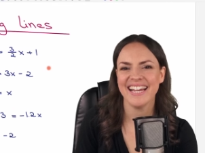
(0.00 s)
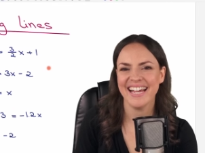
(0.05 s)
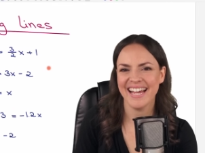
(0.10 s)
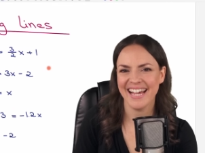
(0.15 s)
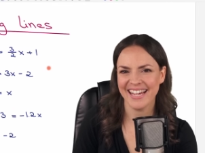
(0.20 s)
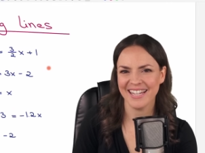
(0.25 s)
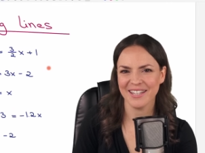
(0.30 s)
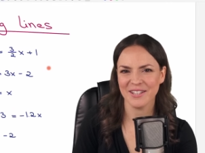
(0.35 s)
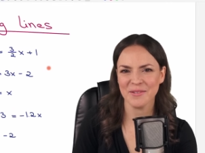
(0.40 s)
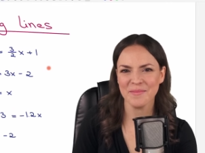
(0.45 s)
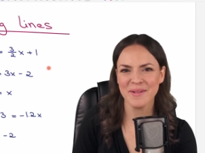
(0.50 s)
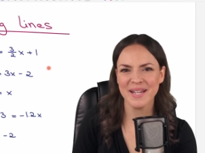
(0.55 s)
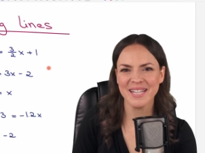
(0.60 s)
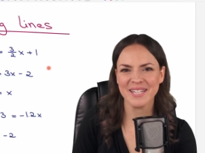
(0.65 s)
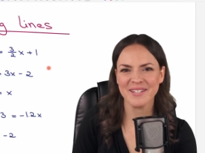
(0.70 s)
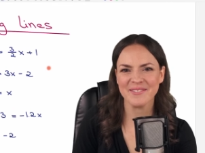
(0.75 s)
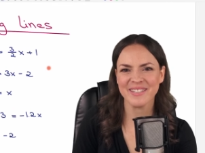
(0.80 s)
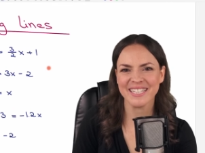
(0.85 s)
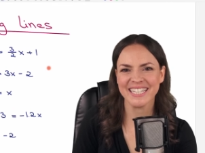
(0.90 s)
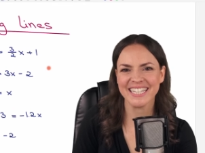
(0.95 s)
Hello, my
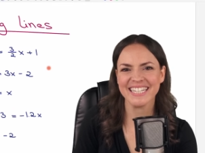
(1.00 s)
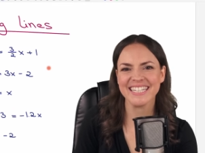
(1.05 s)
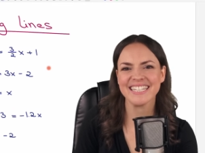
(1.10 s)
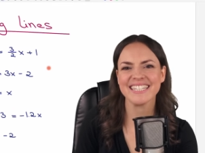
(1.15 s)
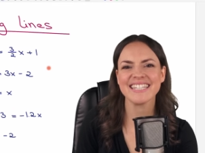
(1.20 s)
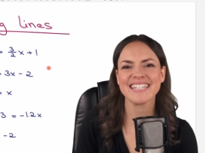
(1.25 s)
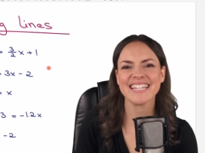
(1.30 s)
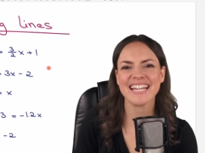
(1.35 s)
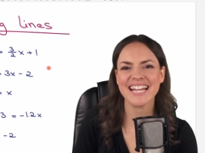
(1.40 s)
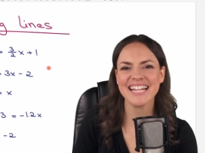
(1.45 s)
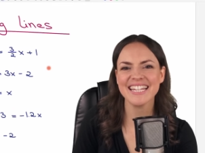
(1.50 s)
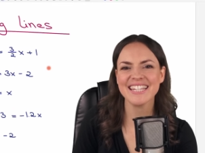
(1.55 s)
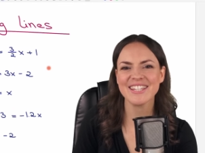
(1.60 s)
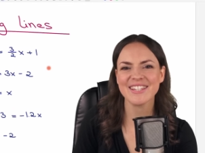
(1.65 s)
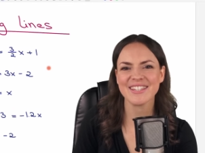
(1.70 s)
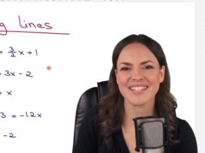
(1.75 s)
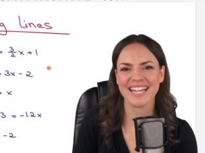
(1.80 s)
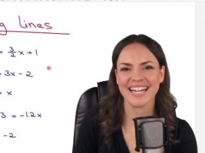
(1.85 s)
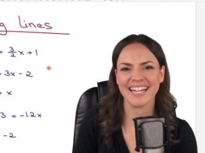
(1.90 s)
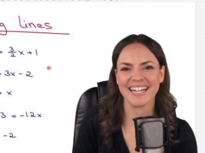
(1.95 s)
lovelies. It's
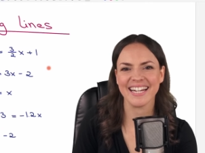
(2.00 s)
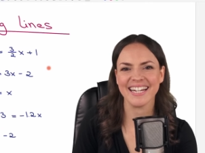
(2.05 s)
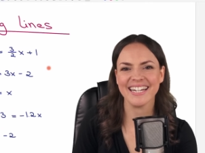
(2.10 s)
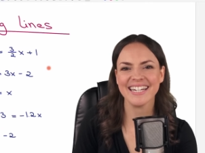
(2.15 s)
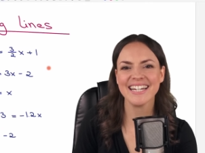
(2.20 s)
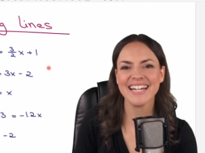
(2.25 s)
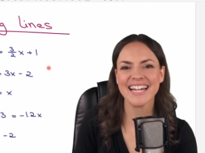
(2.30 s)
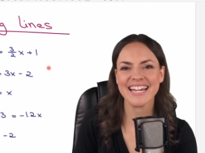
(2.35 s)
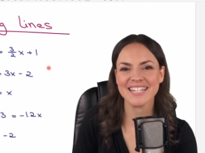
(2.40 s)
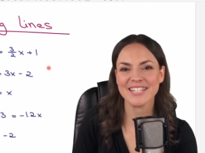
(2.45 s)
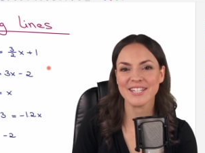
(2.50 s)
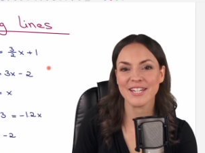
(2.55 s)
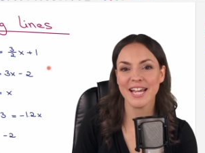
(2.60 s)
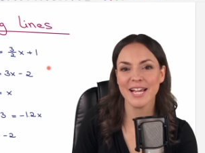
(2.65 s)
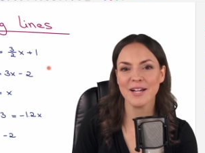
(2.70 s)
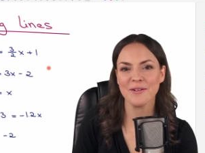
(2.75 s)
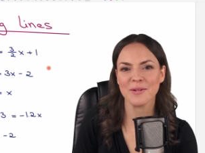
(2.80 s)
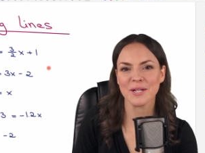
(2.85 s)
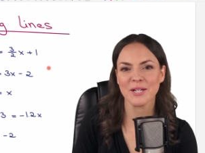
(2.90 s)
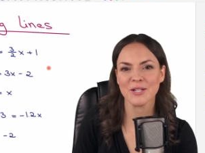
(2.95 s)
Susanna, and today
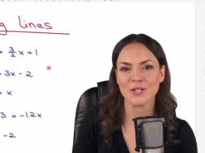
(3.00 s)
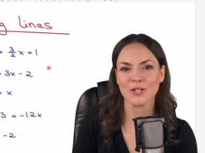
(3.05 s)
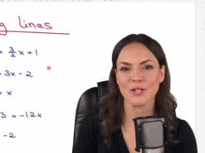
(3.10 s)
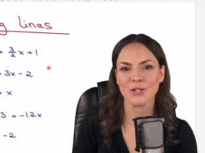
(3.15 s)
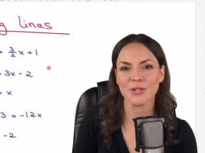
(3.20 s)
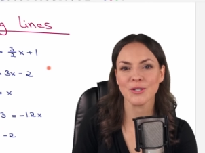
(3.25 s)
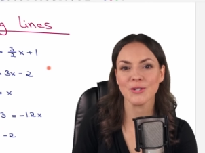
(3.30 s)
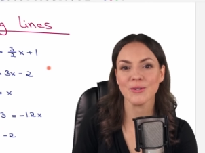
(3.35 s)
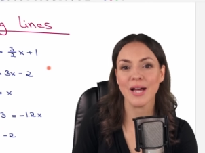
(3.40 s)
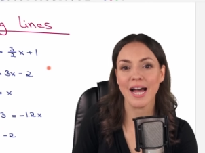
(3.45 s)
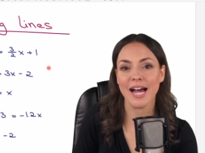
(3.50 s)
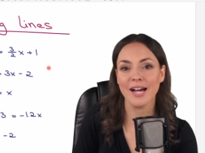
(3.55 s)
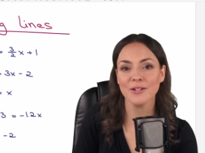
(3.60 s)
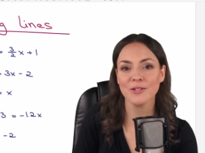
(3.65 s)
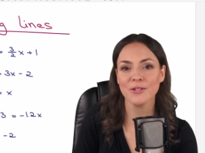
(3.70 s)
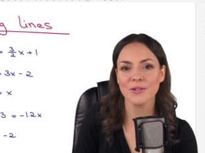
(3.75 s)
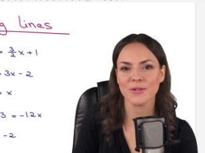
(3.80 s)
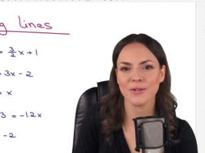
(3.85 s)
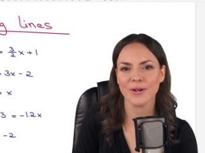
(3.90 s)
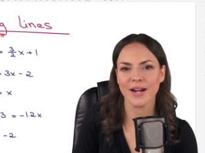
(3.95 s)
I want to show you how
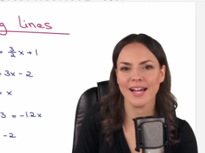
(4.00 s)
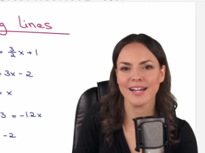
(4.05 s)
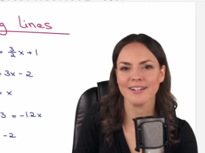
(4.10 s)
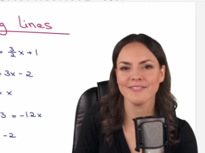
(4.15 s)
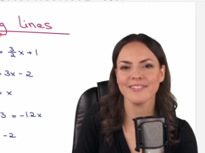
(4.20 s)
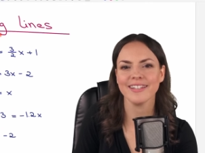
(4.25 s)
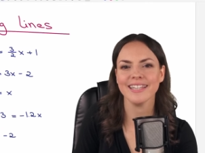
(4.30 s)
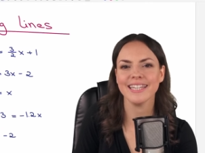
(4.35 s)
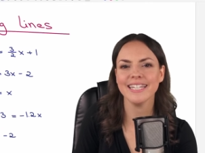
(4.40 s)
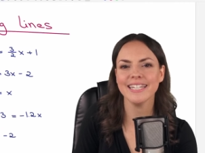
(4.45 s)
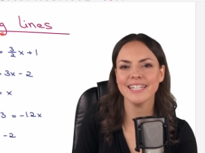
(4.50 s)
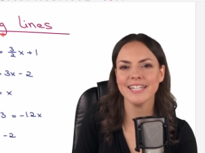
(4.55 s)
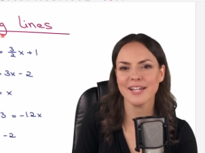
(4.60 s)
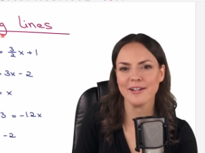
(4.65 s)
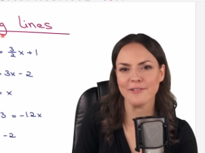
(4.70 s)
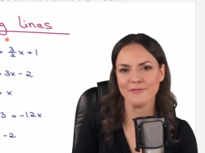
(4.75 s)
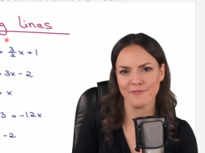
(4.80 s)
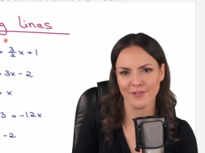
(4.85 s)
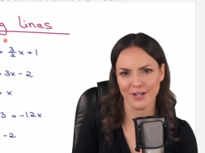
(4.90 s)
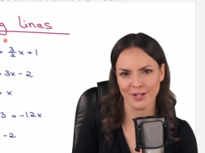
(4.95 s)
to graph
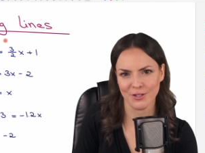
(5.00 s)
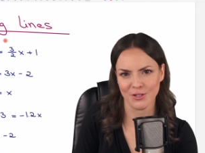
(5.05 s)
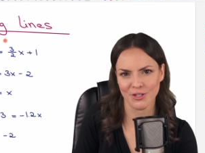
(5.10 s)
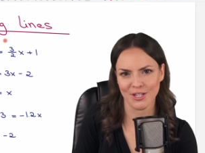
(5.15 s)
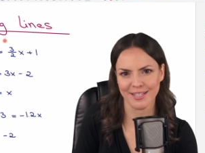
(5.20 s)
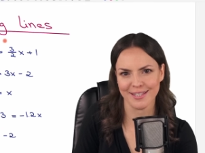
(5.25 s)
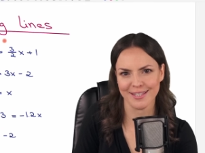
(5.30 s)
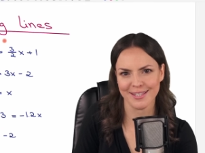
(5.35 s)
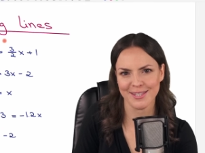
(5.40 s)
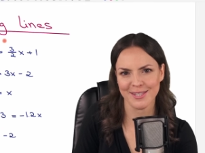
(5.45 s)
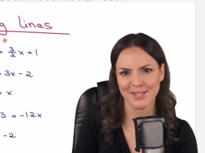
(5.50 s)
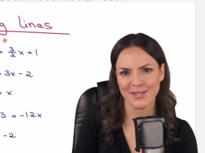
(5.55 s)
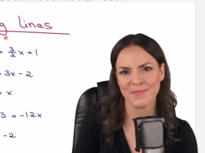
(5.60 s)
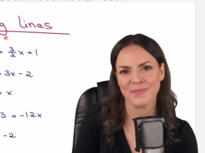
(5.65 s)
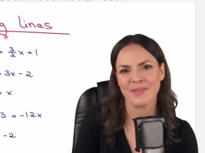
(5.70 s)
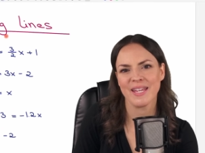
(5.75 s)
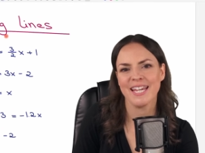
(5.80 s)
linear functions.